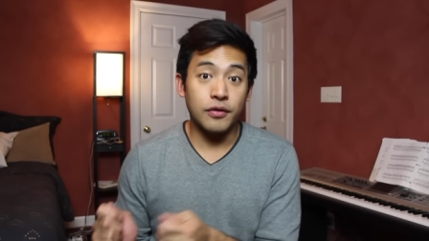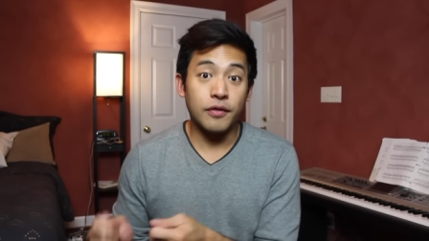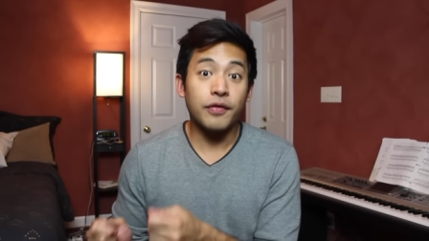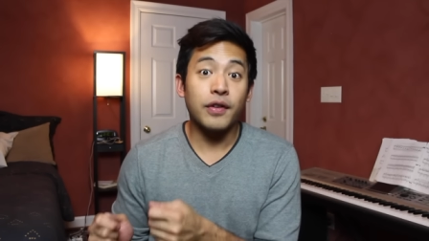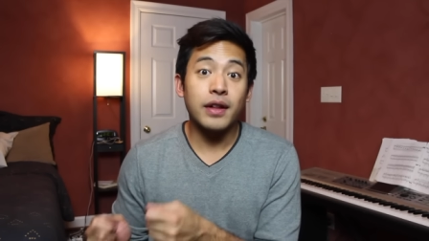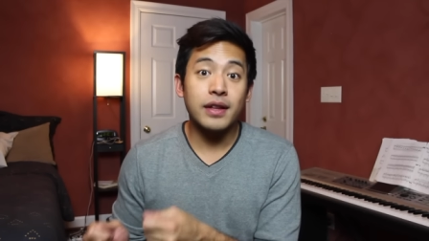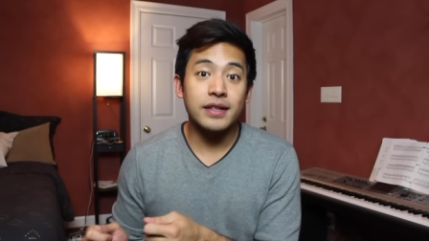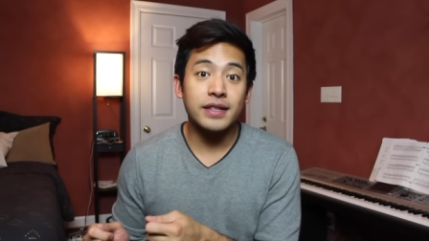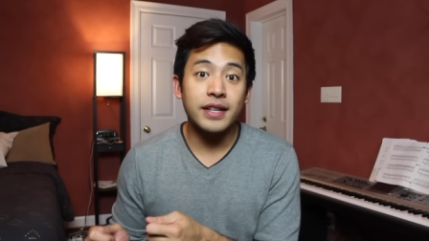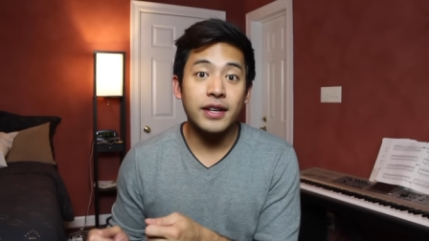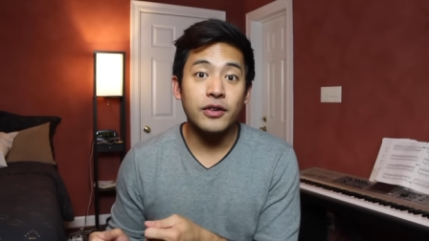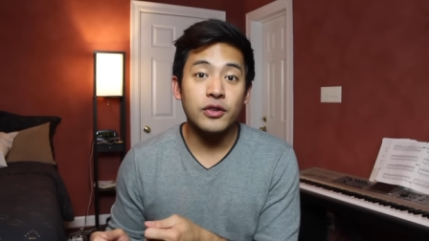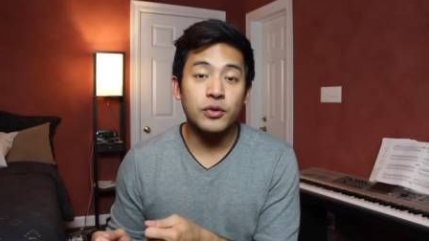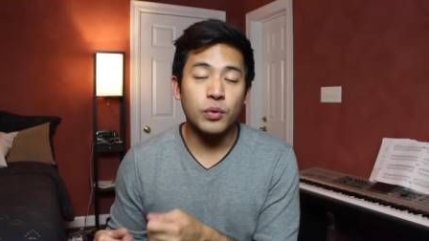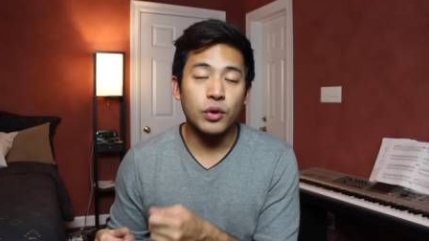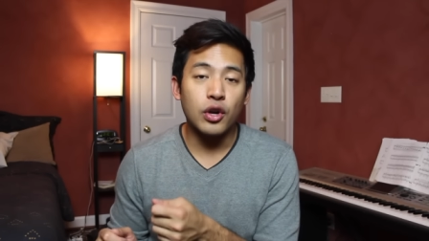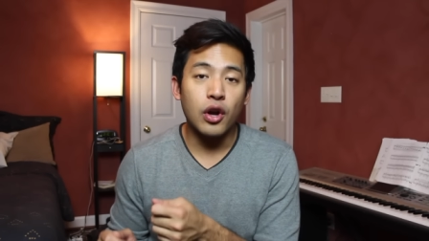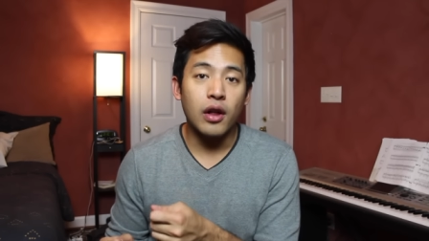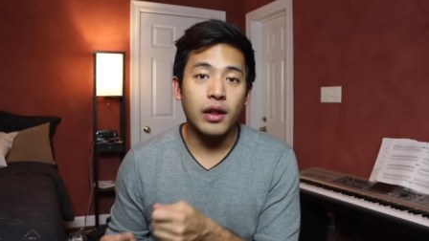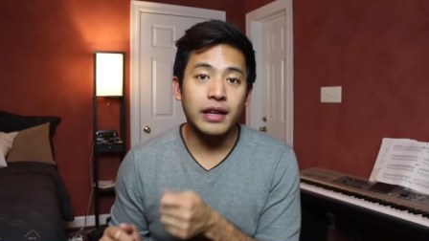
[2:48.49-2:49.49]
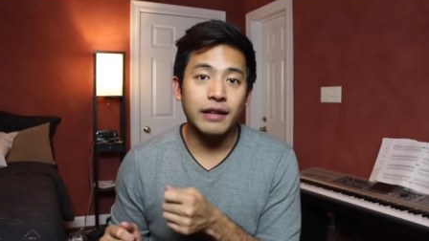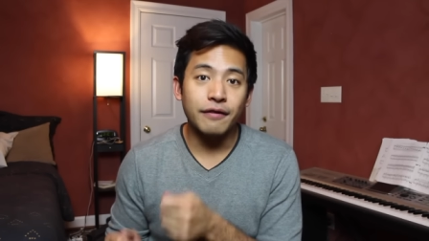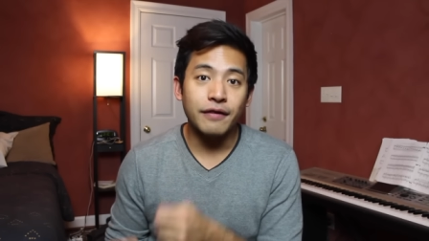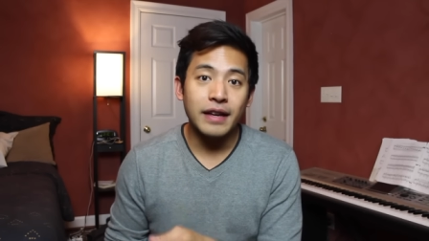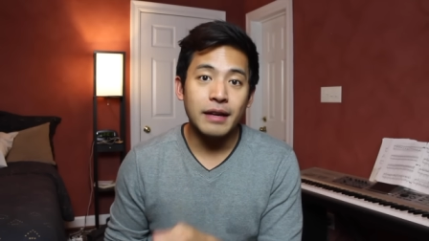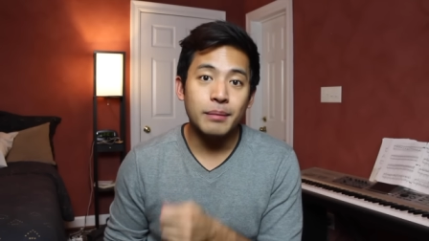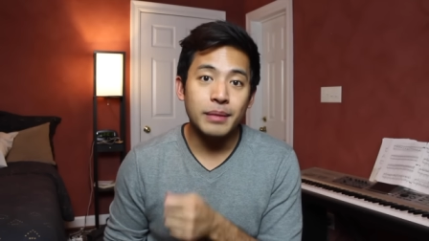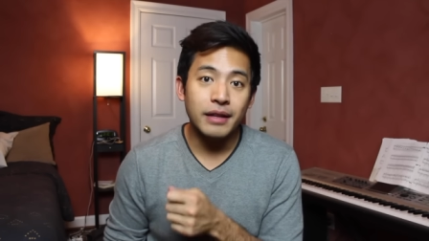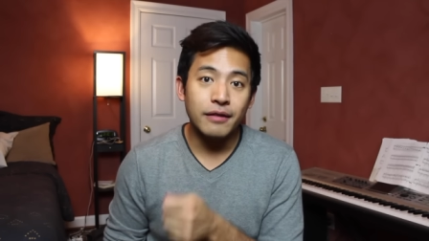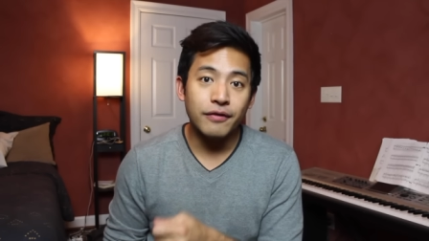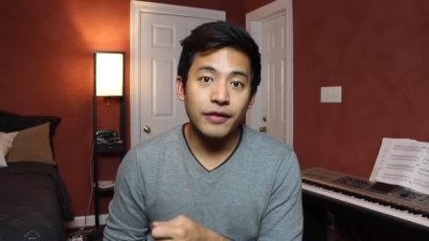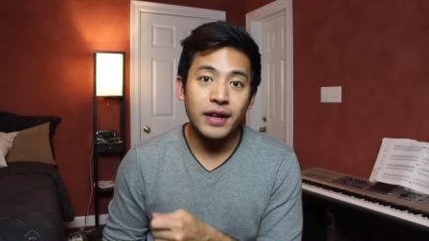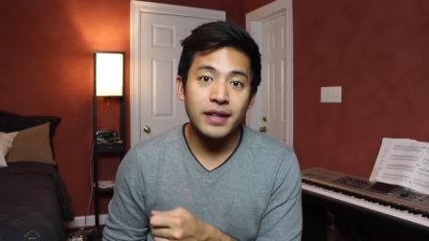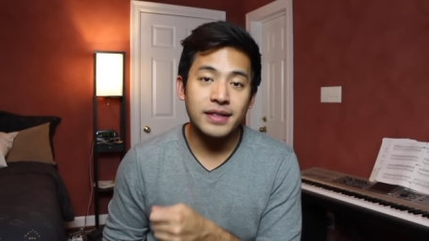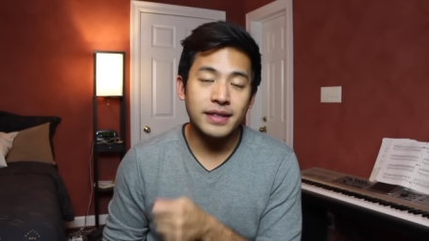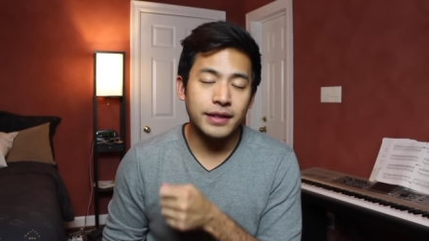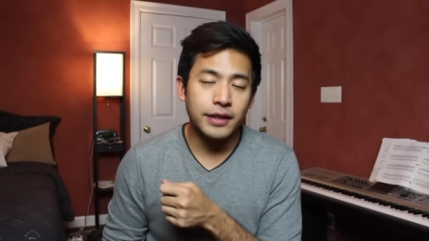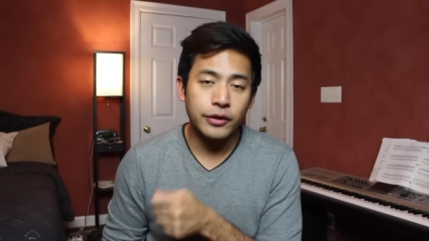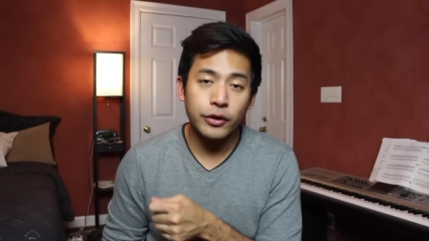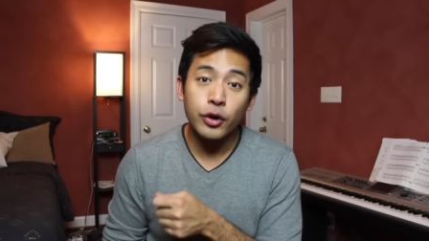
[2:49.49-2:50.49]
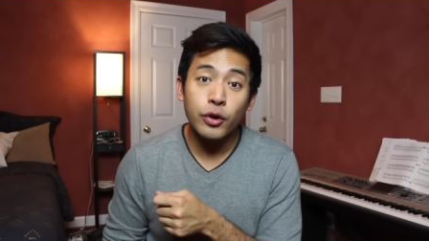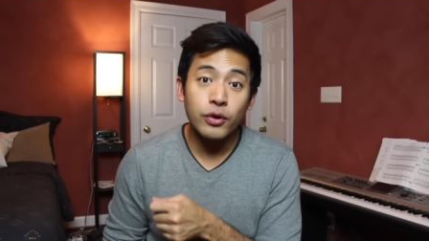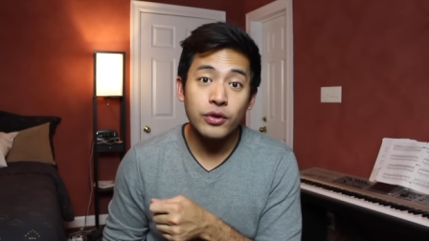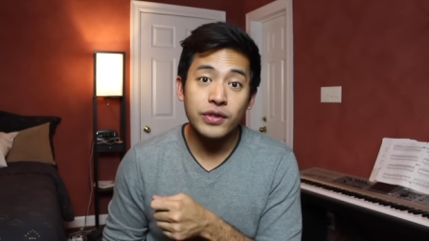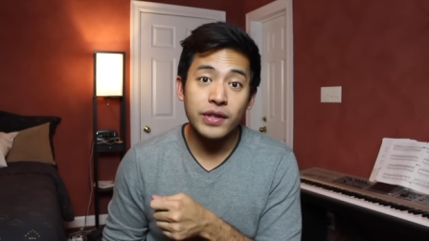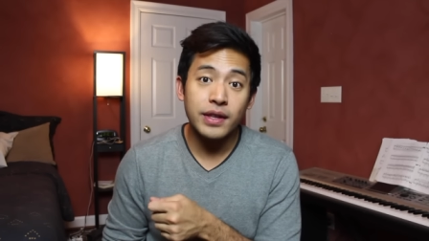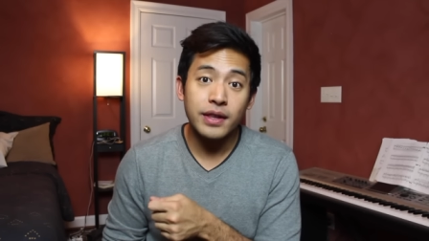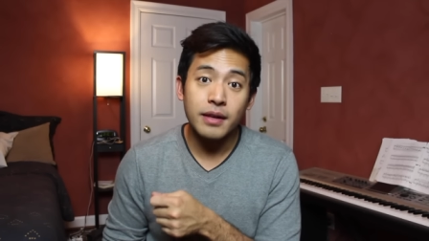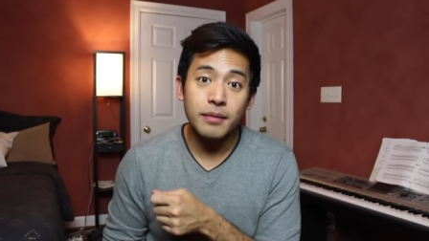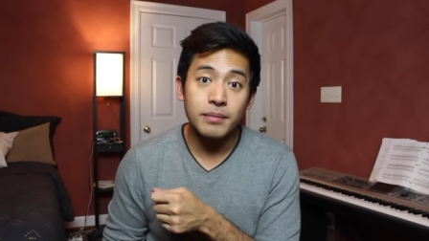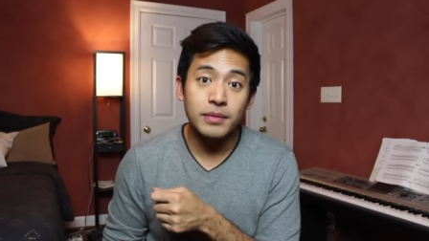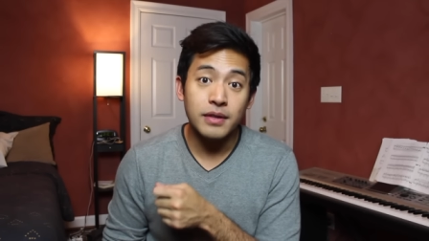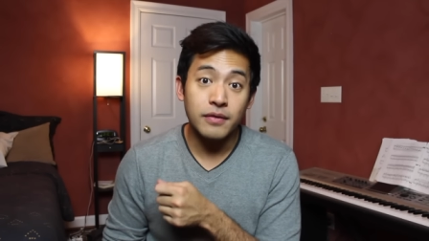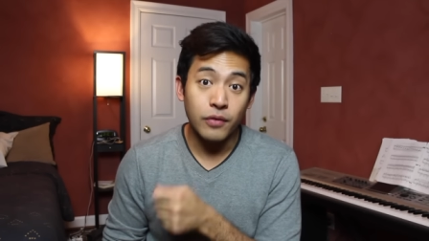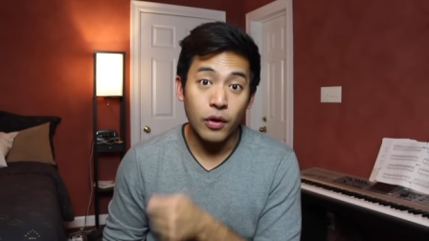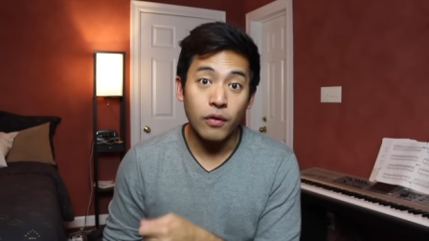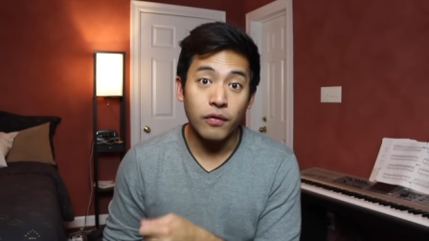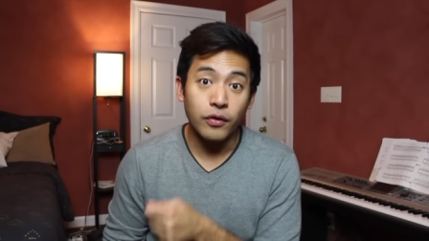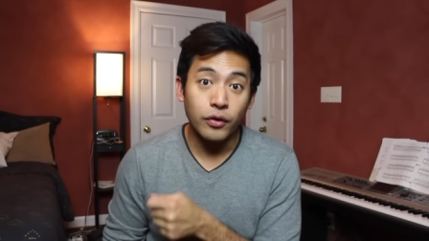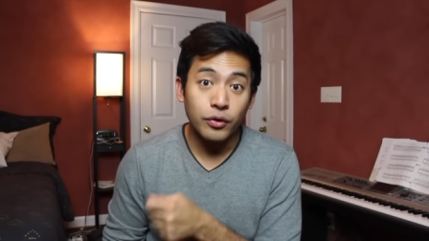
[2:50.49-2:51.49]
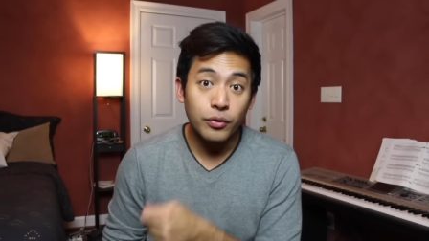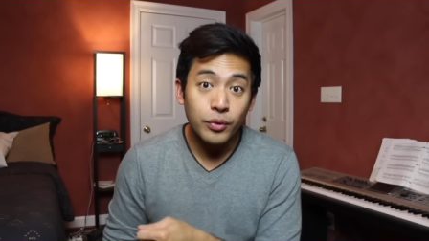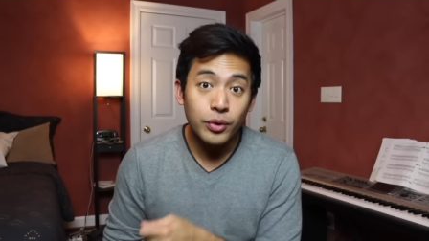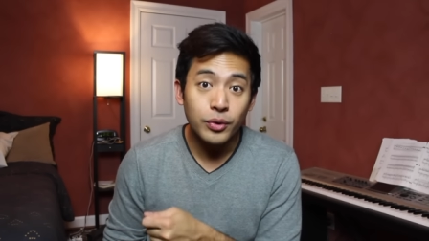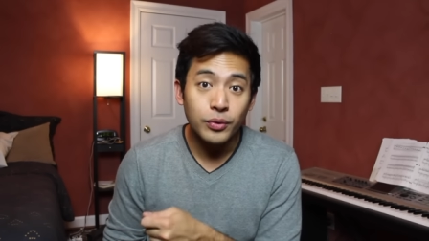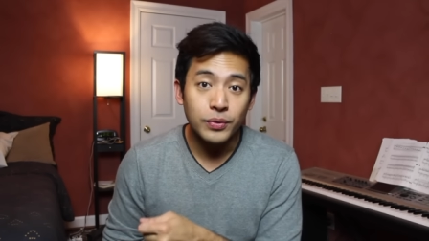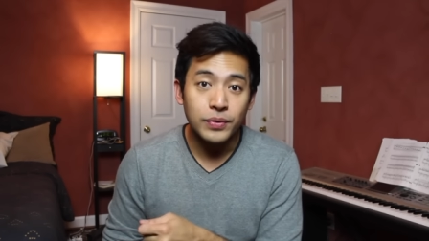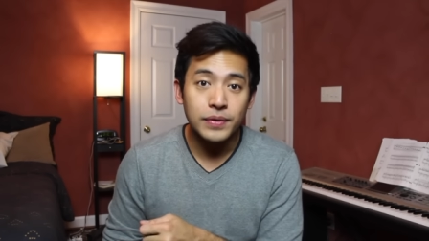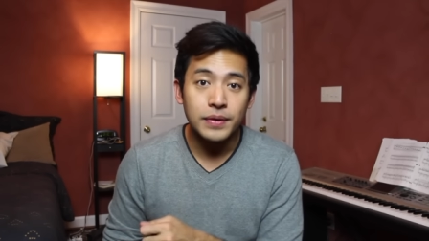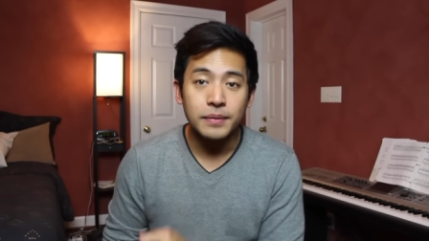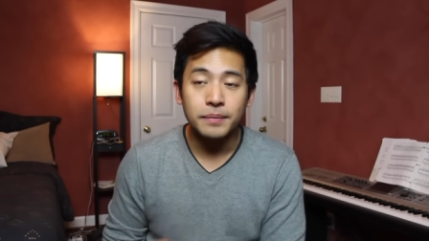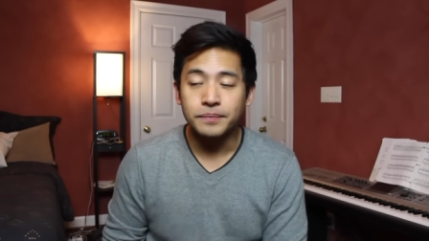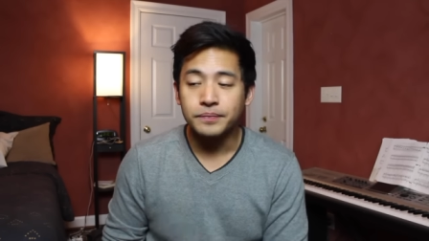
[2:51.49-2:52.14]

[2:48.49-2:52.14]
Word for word: the volunteers were calling family and friends and encouraging them to vote for Cruz.